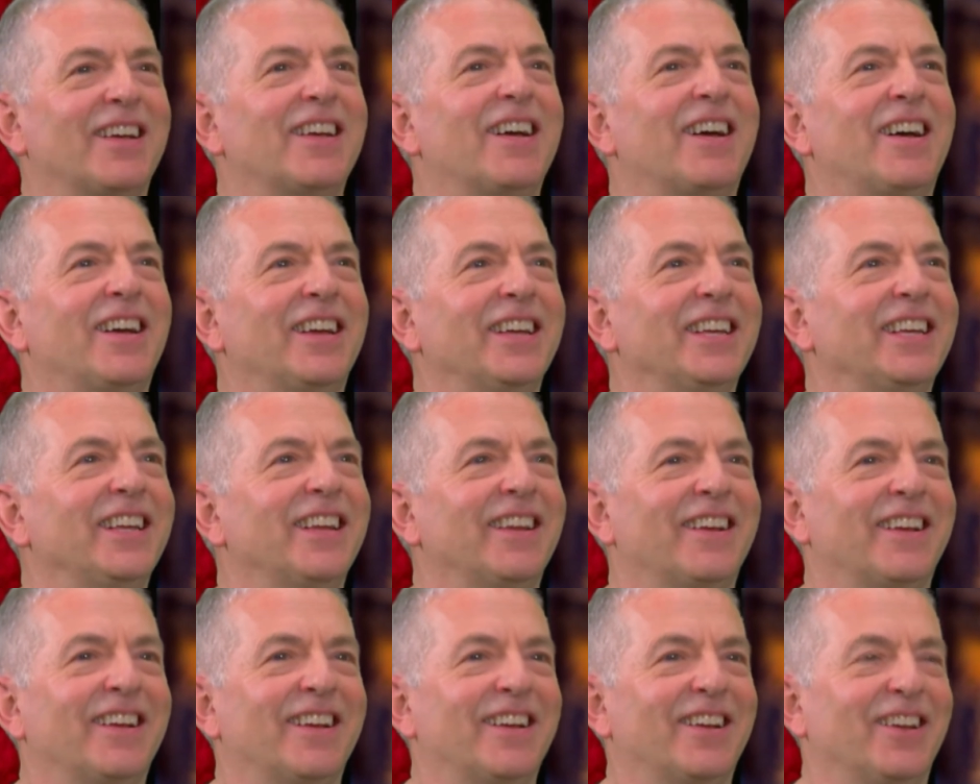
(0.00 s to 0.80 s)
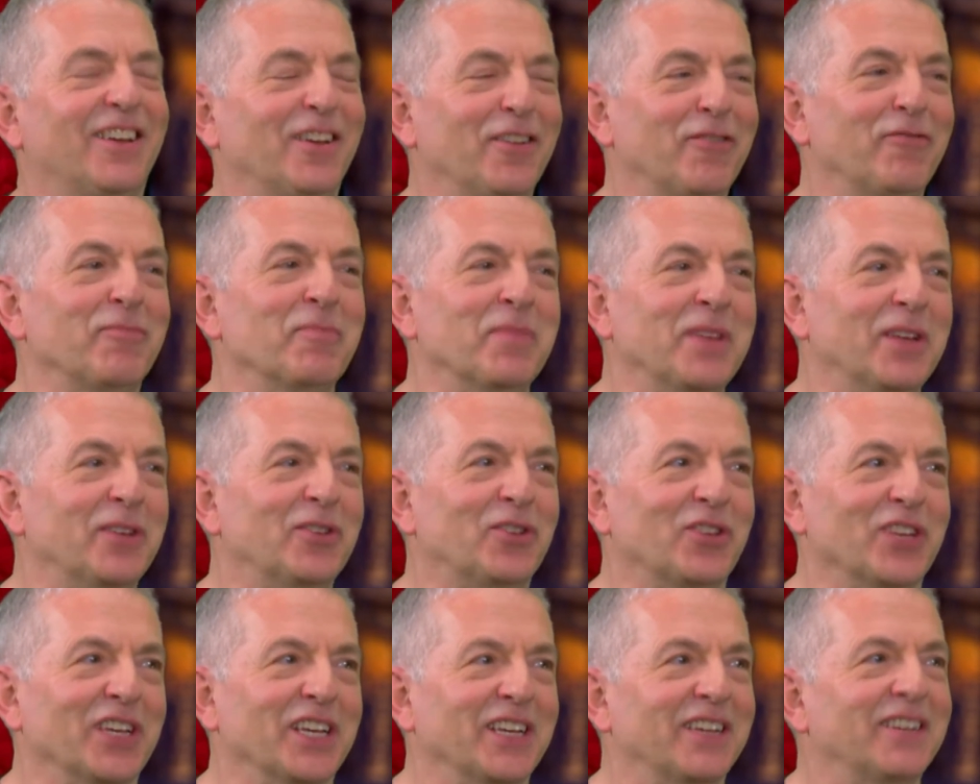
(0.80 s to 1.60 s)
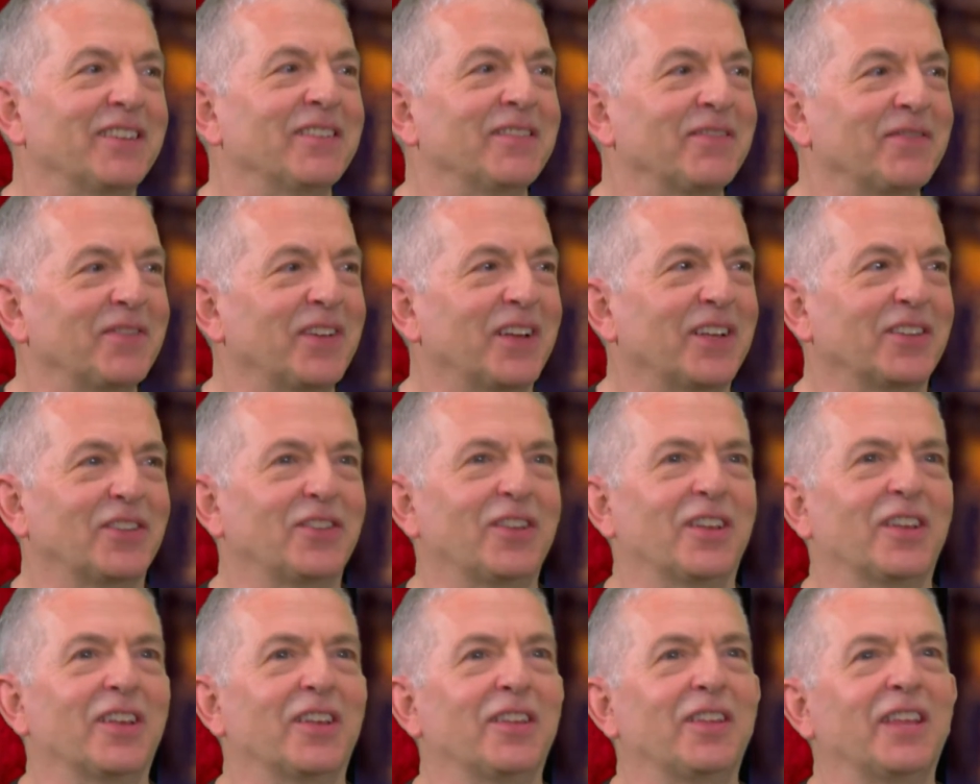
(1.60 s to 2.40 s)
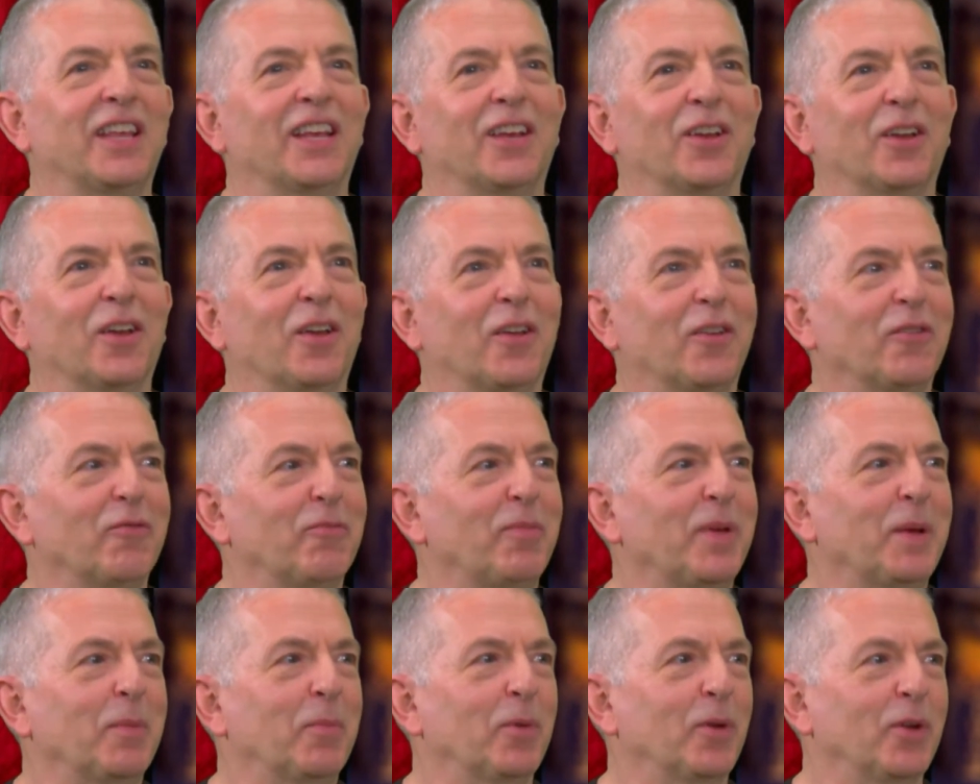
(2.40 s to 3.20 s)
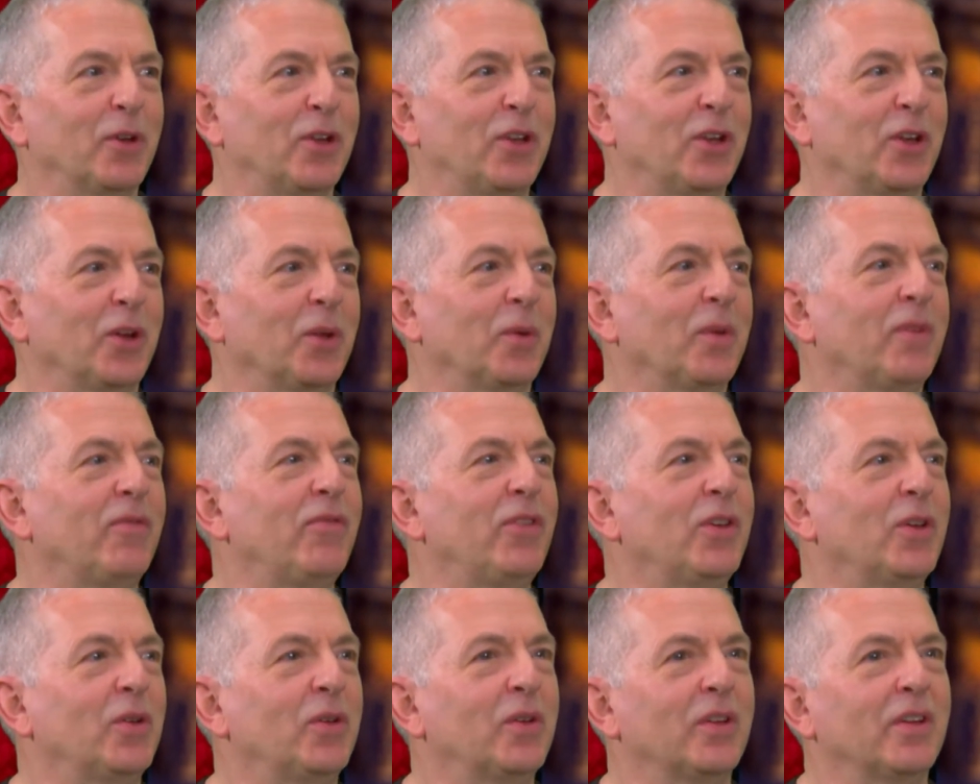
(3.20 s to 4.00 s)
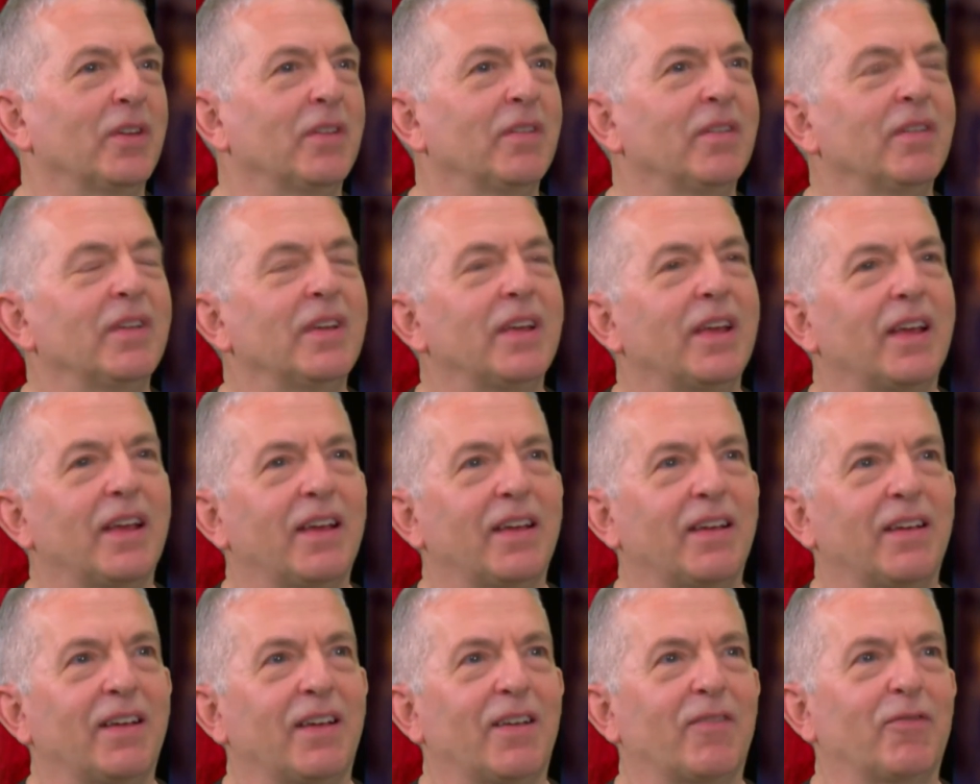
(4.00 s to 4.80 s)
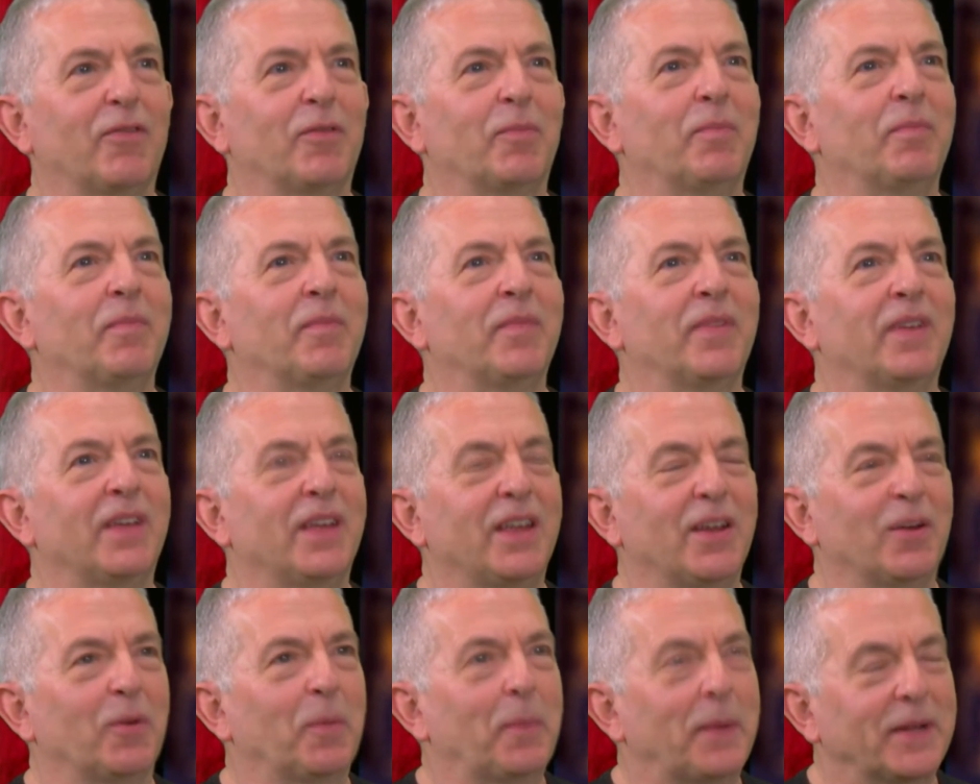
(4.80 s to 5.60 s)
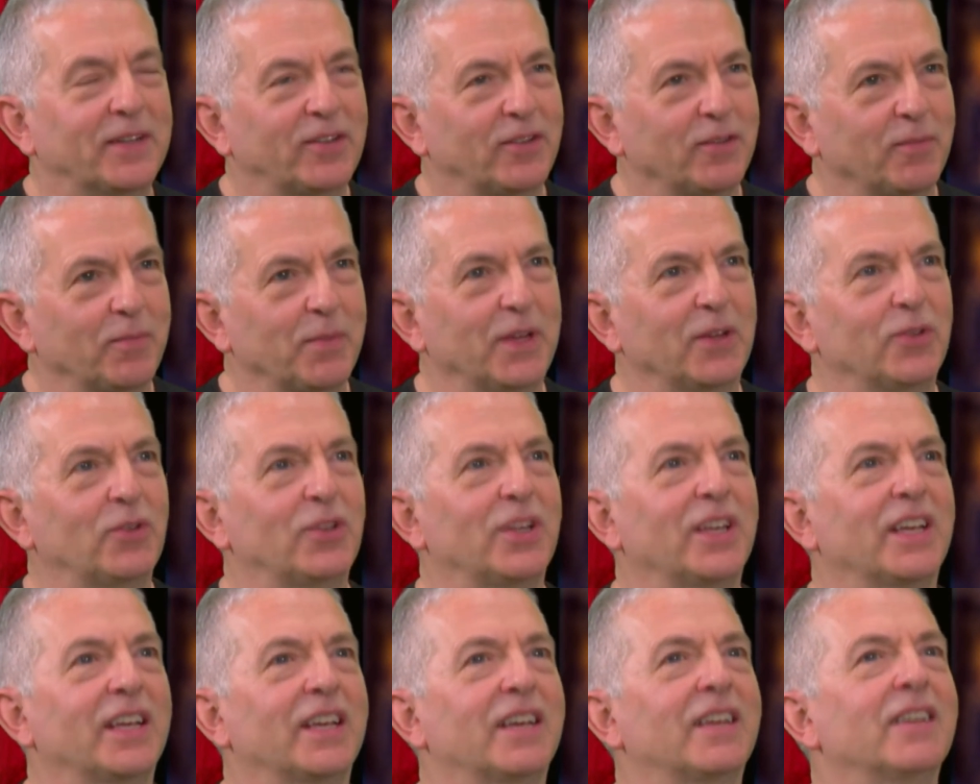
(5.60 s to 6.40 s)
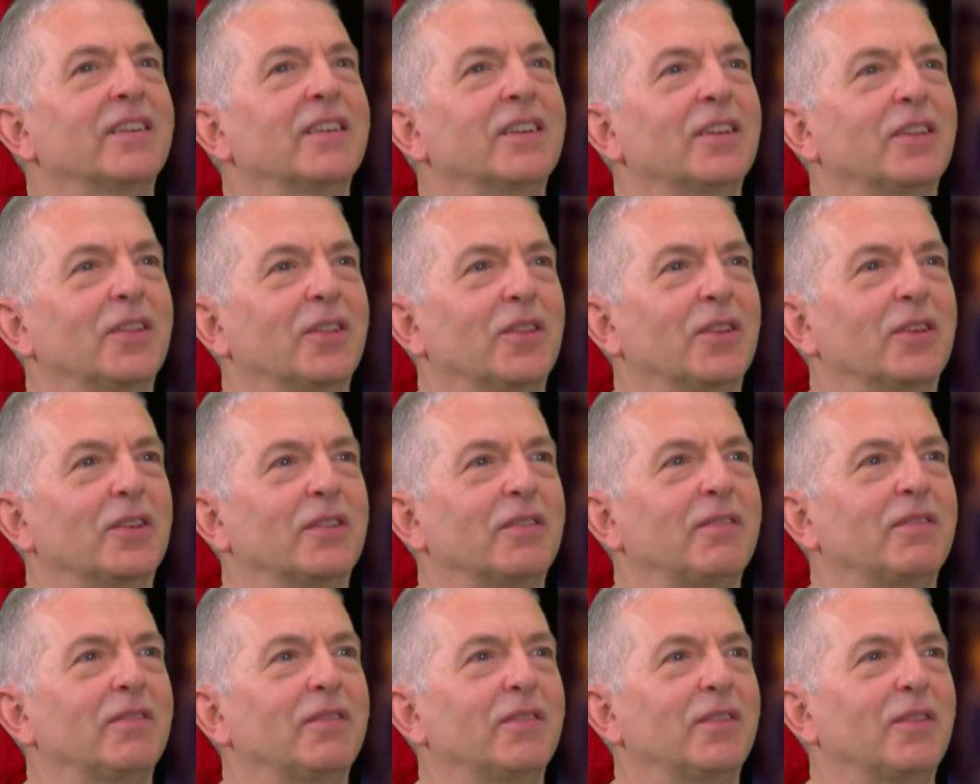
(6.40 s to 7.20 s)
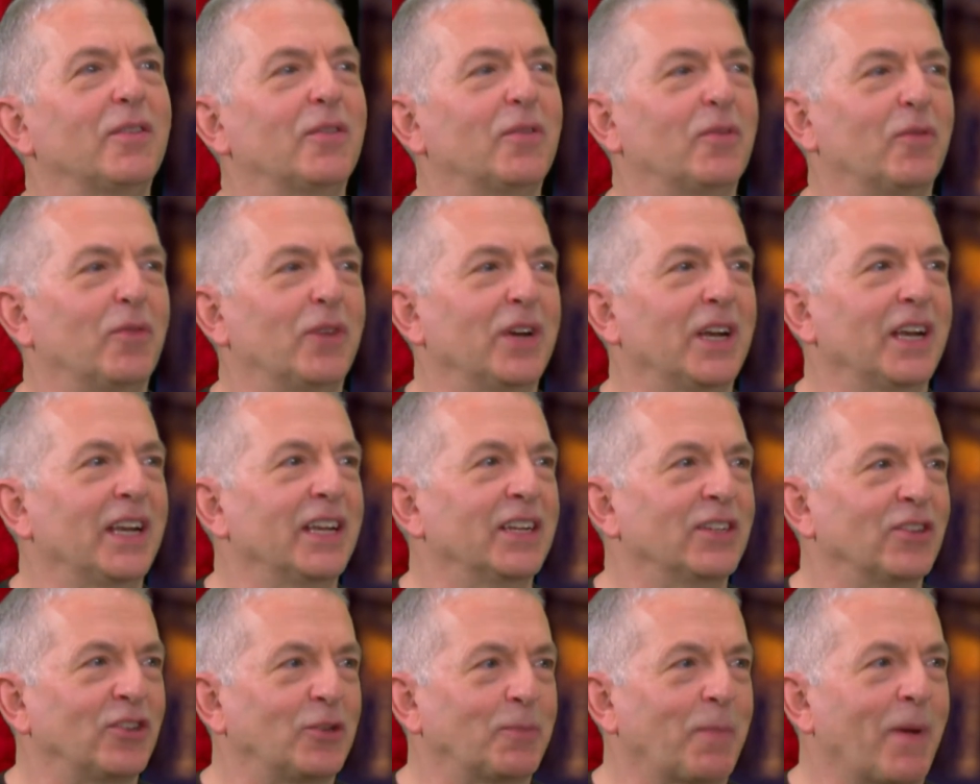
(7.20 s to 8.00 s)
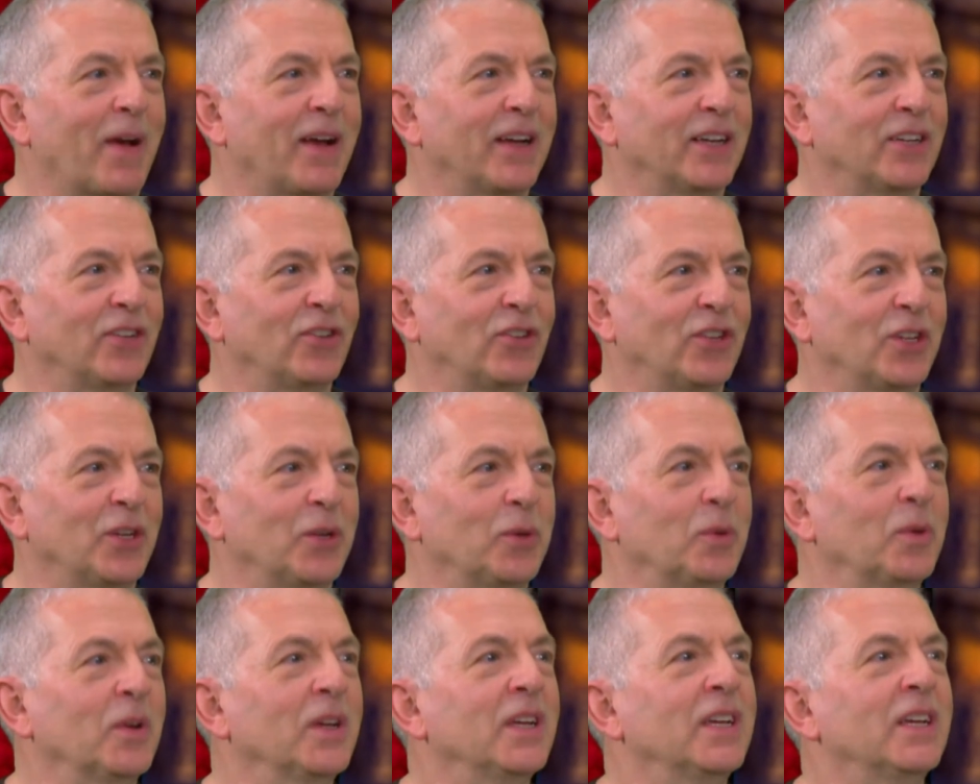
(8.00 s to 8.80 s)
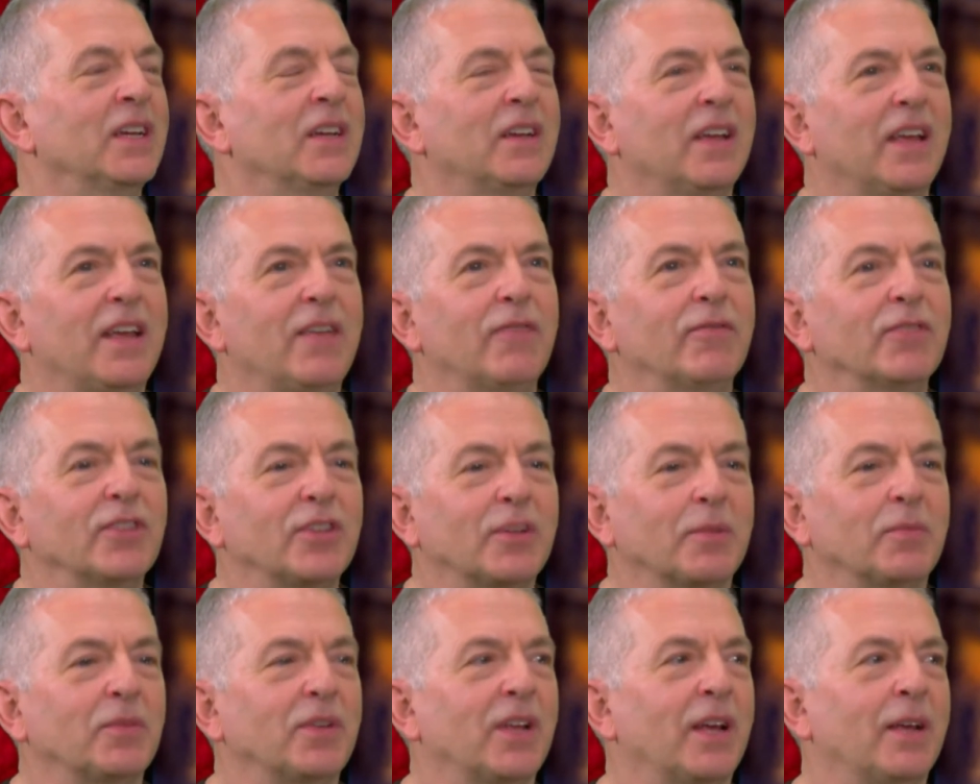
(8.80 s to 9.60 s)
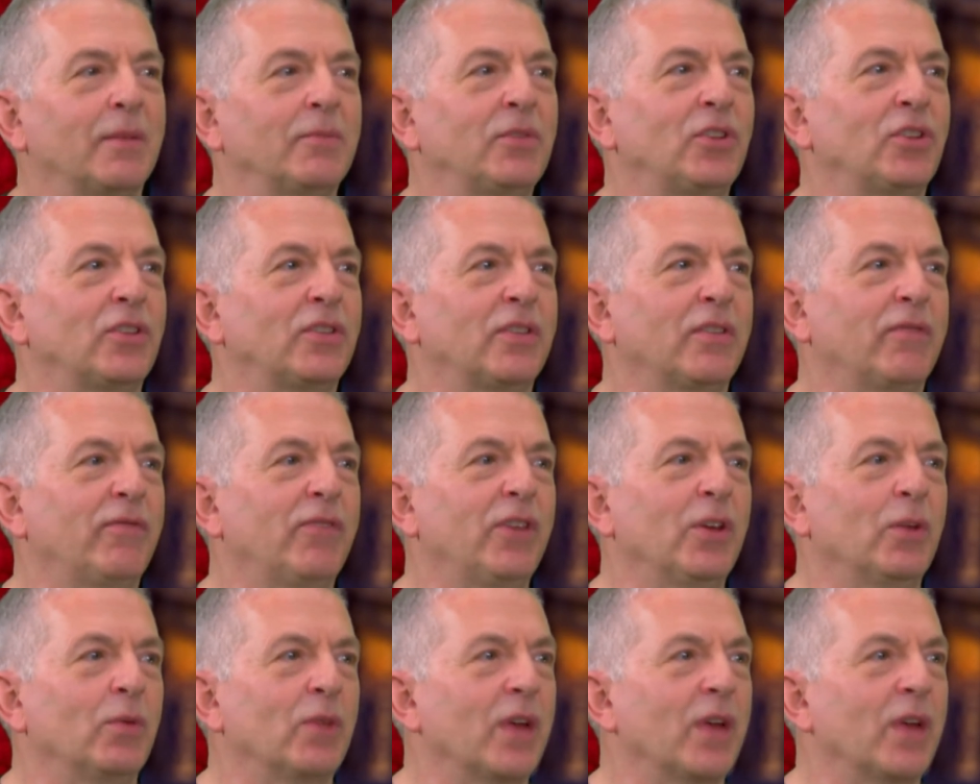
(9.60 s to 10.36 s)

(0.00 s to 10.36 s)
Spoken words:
I love music, as I think a lot of people do. If you can hear a piece of music that really inspires you, even sometimes just a few